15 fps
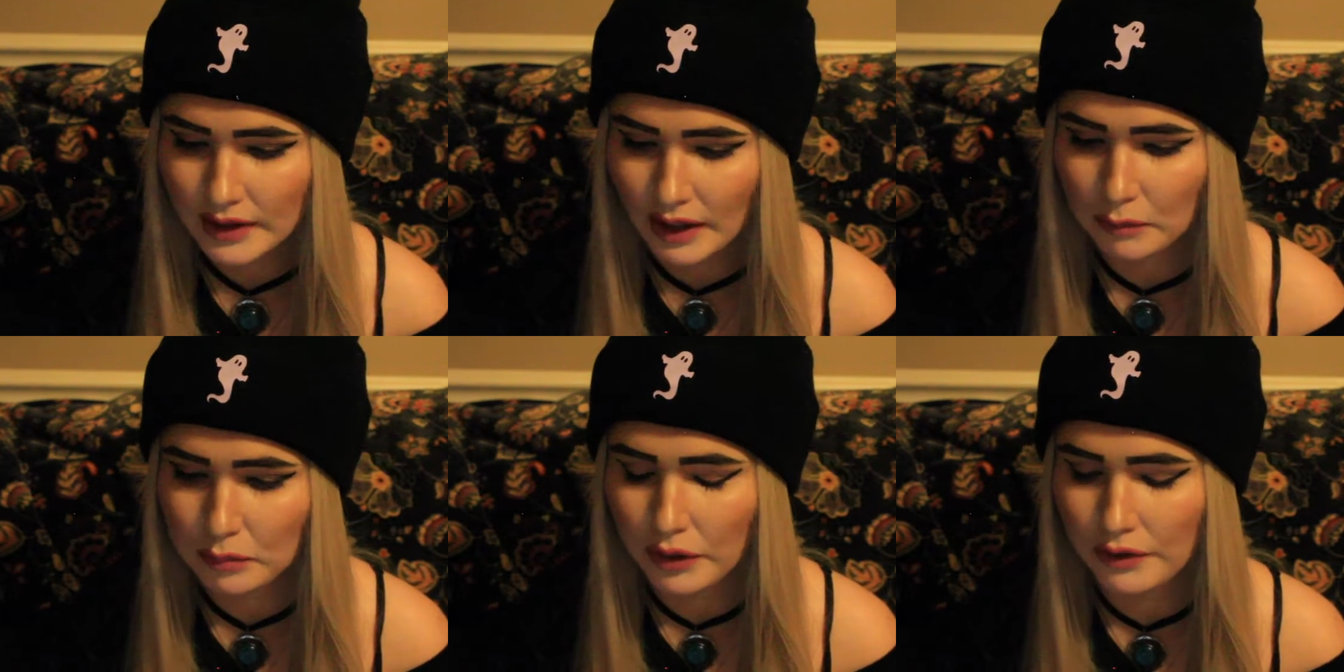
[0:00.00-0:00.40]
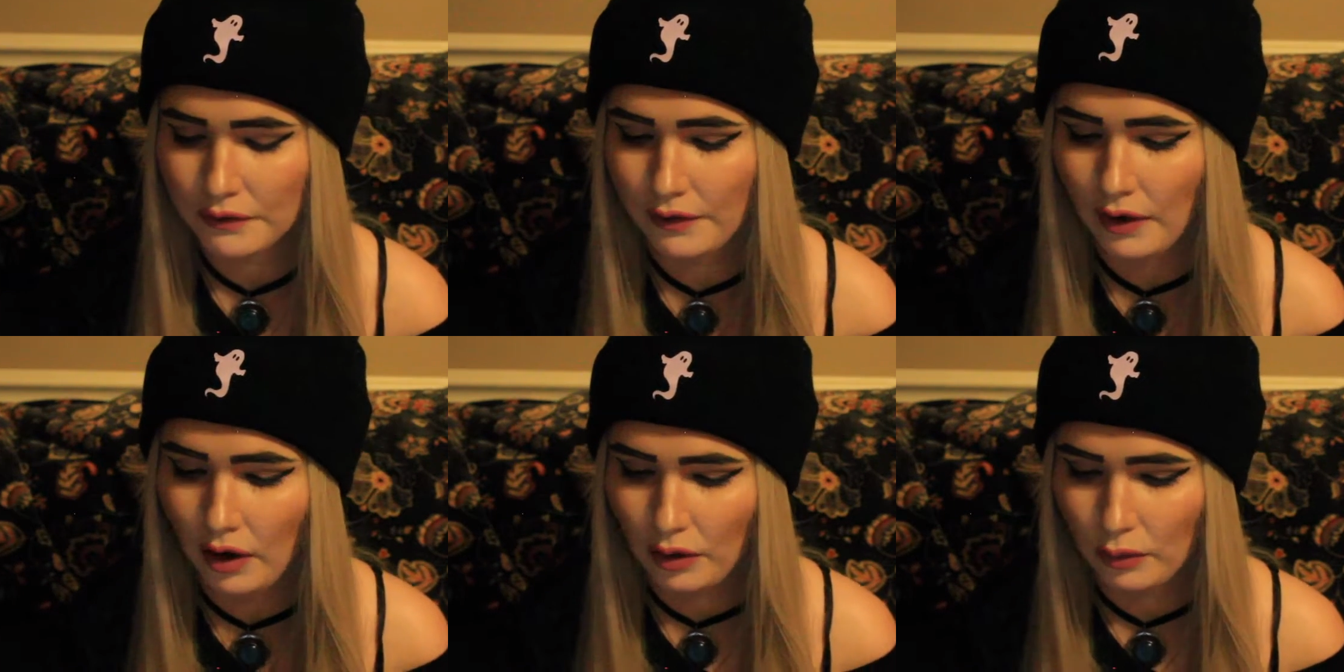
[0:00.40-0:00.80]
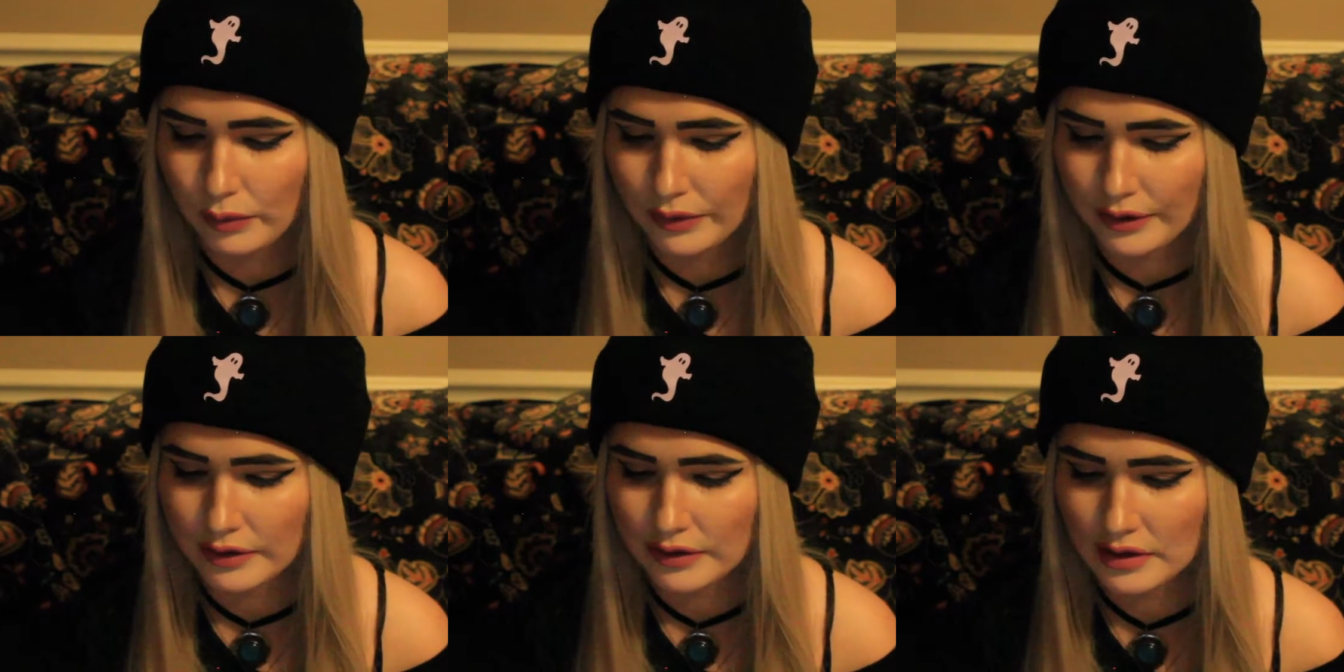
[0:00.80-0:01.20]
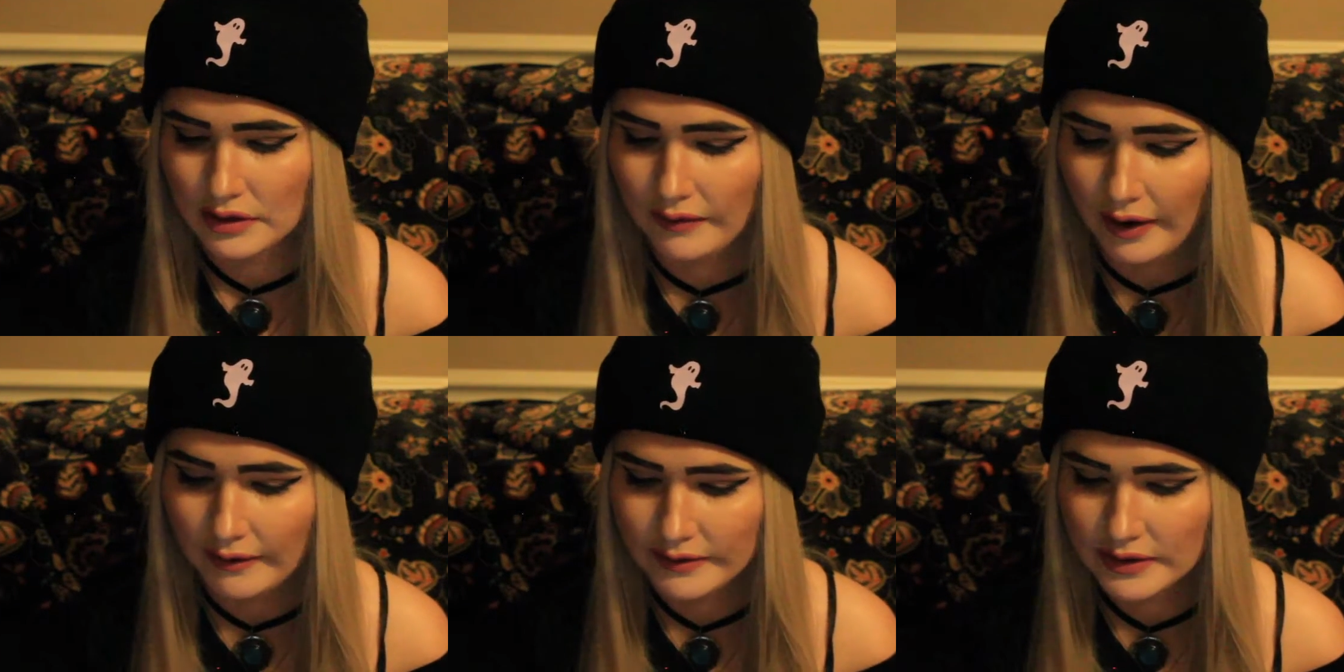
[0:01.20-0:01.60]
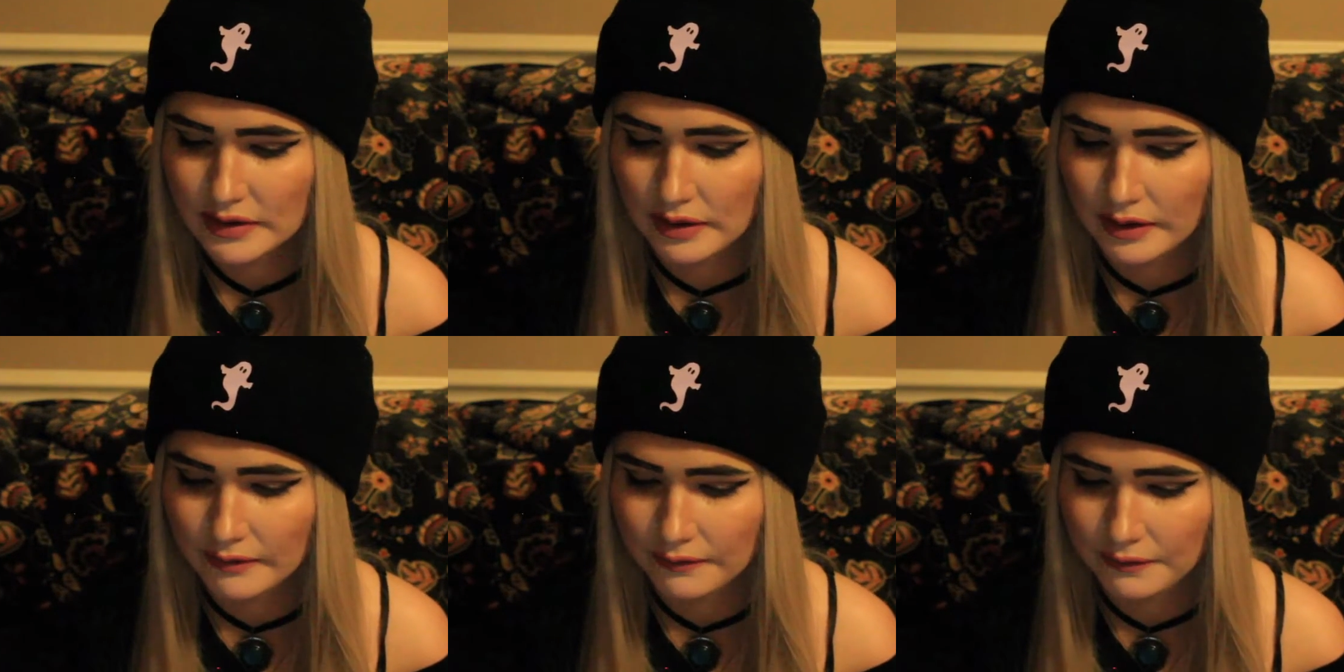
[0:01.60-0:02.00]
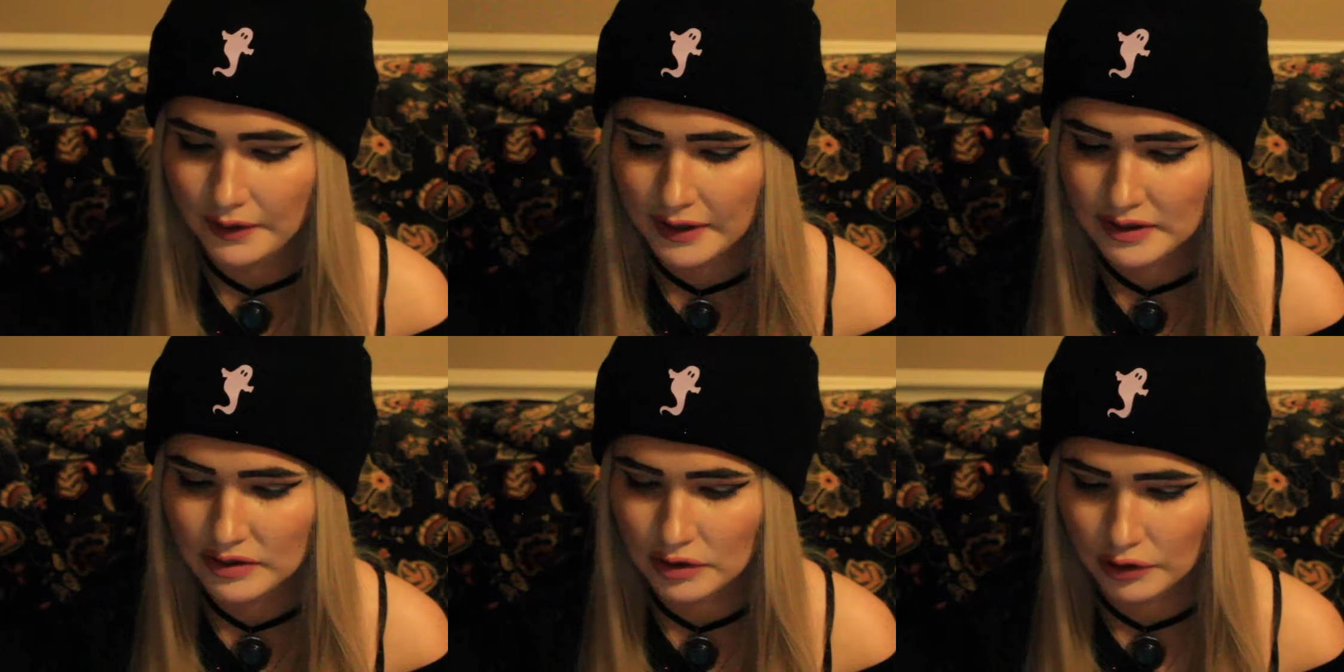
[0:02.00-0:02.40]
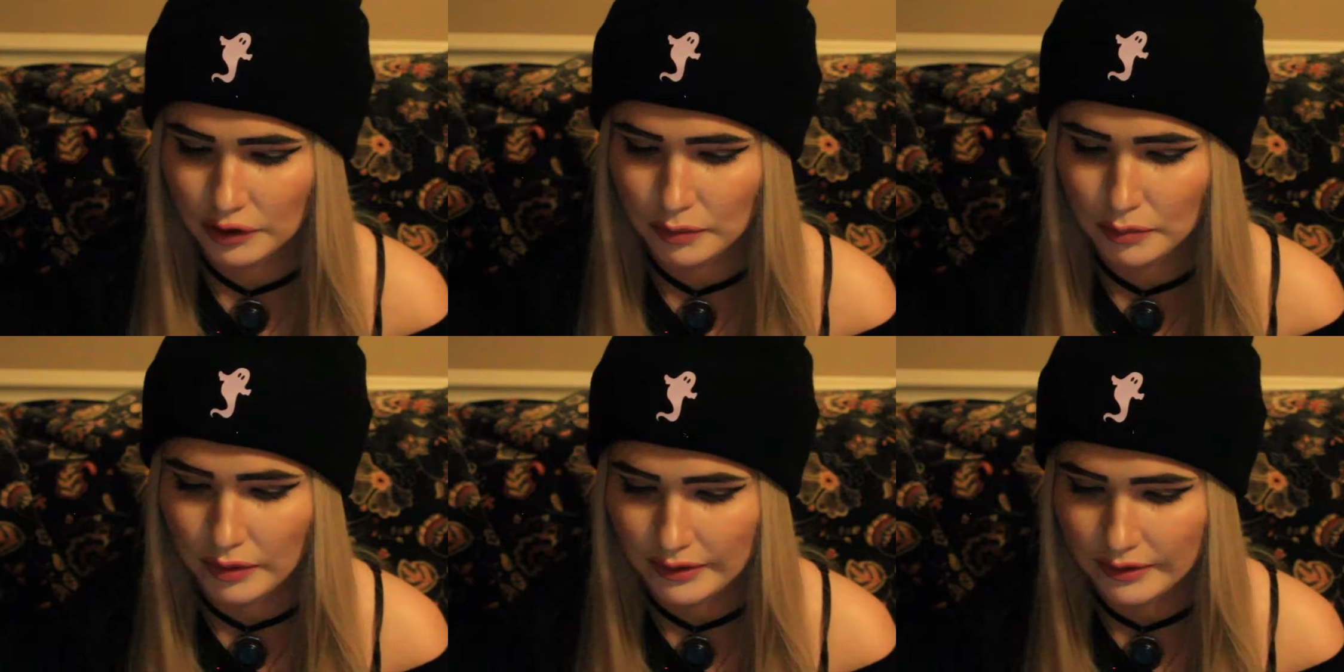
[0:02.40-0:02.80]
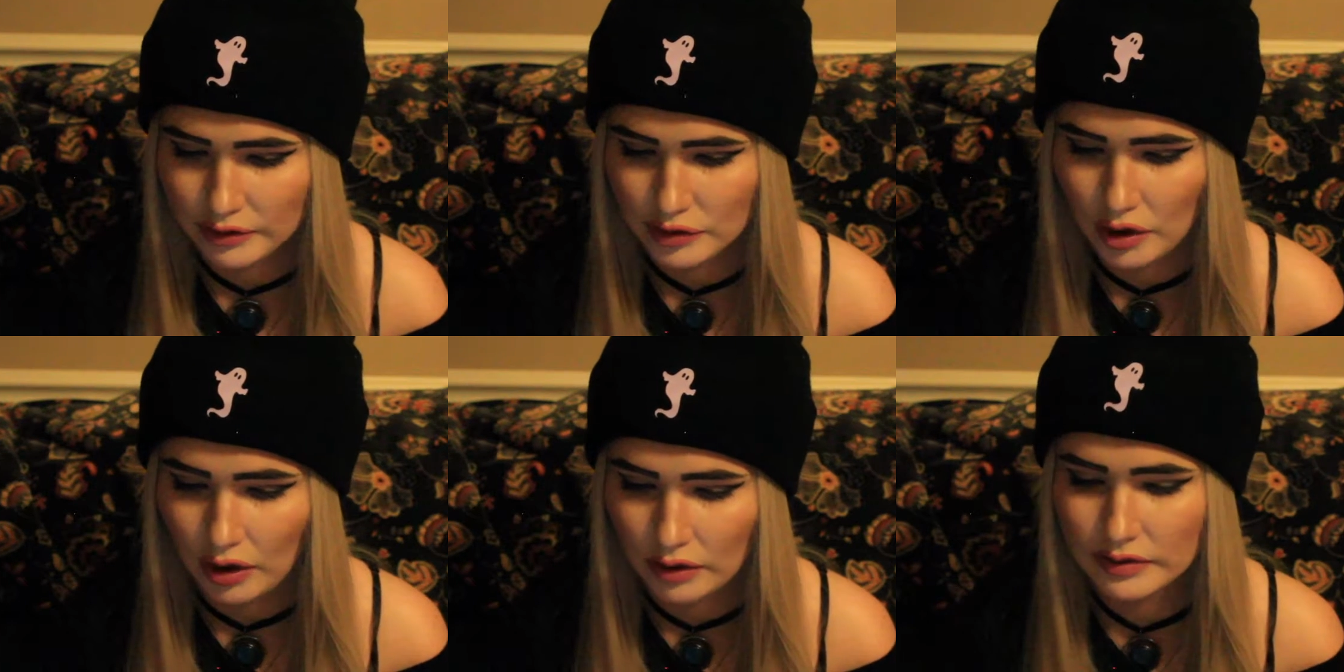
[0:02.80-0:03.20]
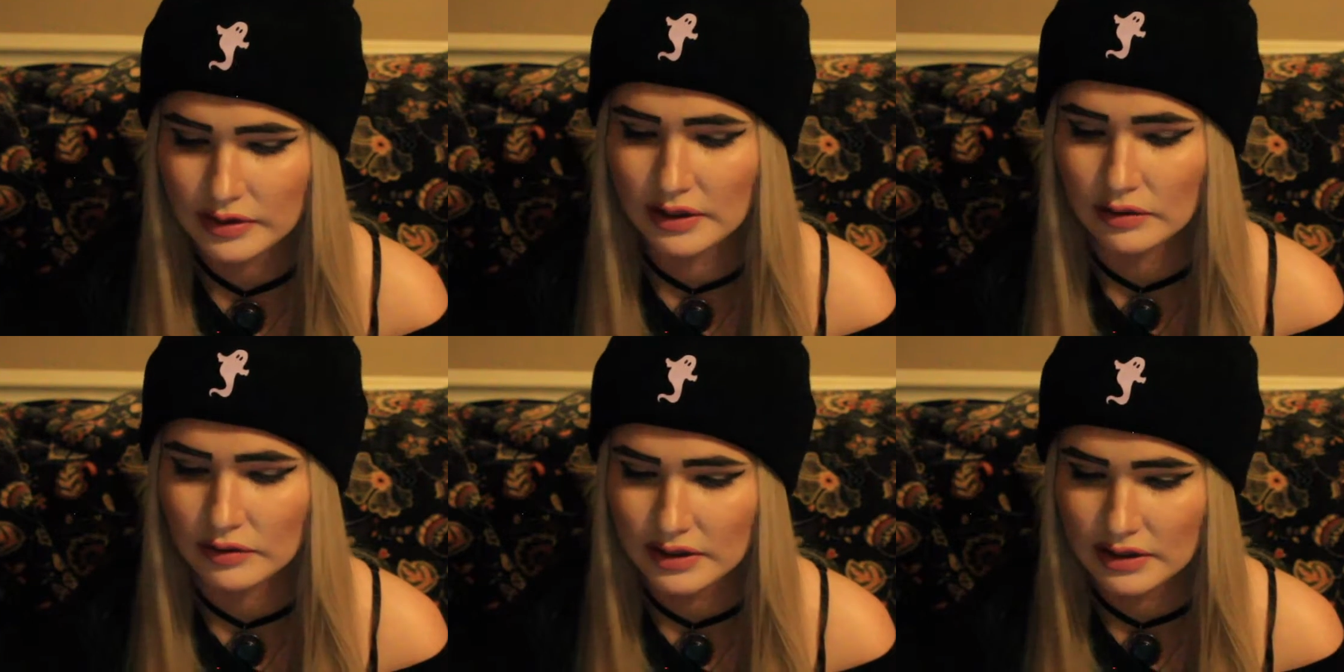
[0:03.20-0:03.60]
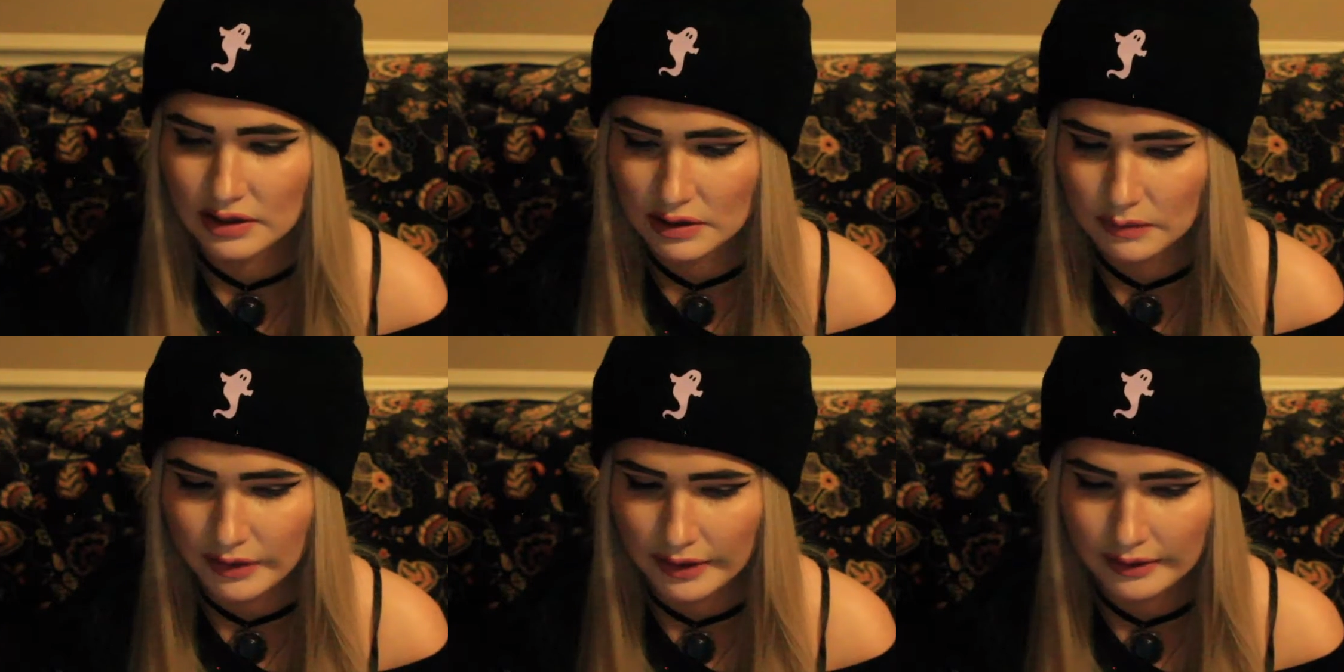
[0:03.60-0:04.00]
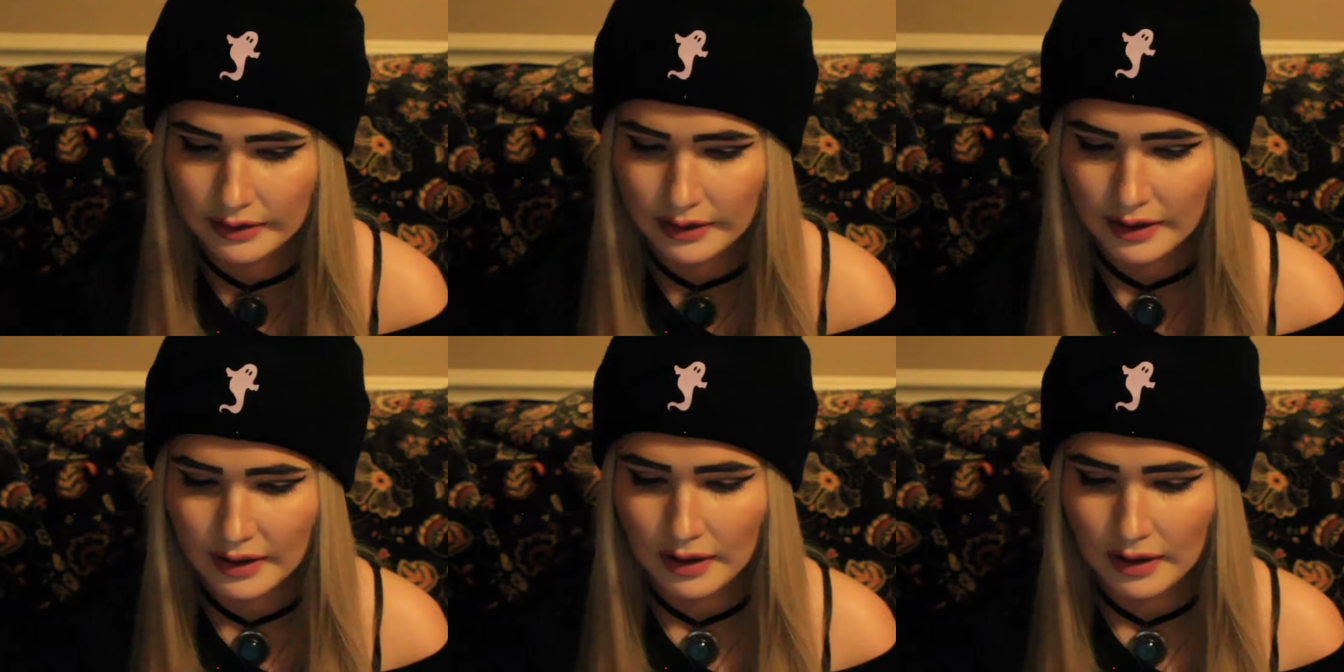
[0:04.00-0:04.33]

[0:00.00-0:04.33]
at Bluff Hall with her surviving son, Frank's younger brother, Charles Singleton Smith,